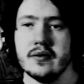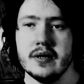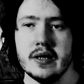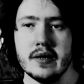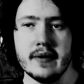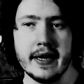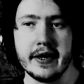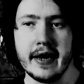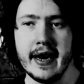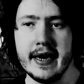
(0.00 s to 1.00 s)
But you
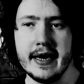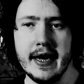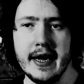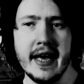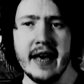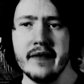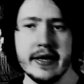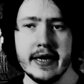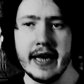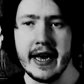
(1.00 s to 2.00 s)
got Evelyn
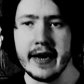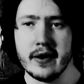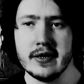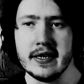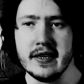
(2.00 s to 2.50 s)
Ankers as